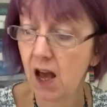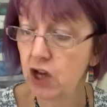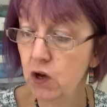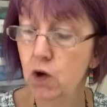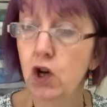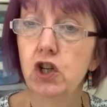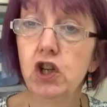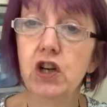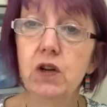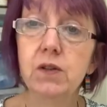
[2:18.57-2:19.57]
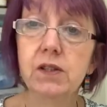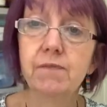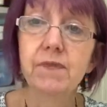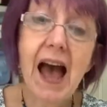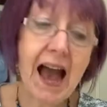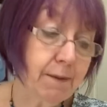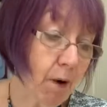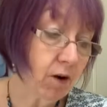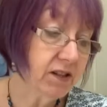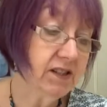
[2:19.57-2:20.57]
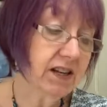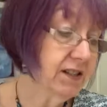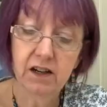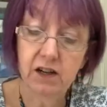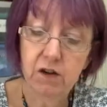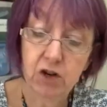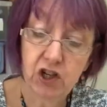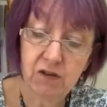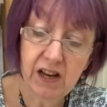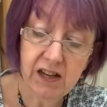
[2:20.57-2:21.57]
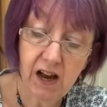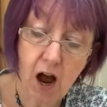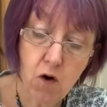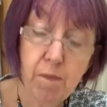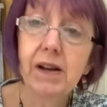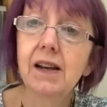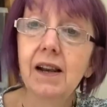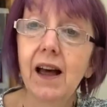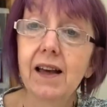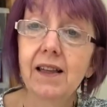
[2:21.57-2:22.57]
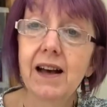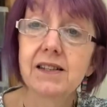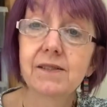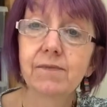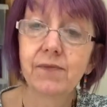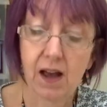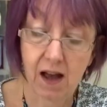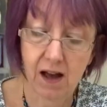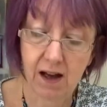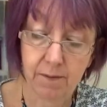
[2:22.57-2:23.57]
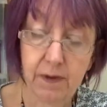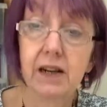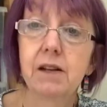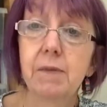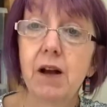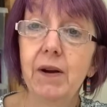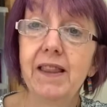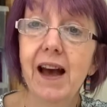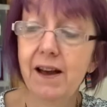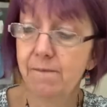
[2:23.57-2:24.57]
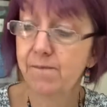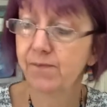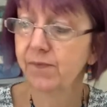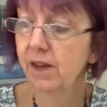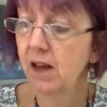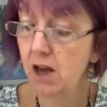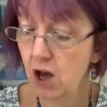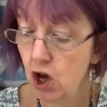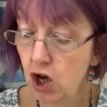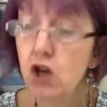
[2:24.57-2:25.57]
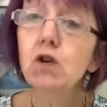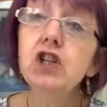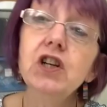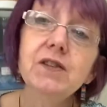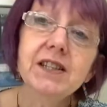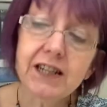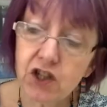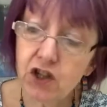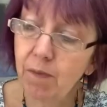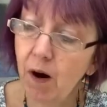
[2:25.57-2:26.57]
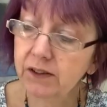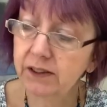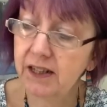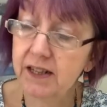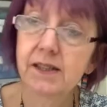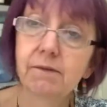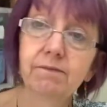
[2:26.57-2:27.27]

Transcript: You could use egg boxes, you could use it open like that, it could go in there. You could use tissue boxes,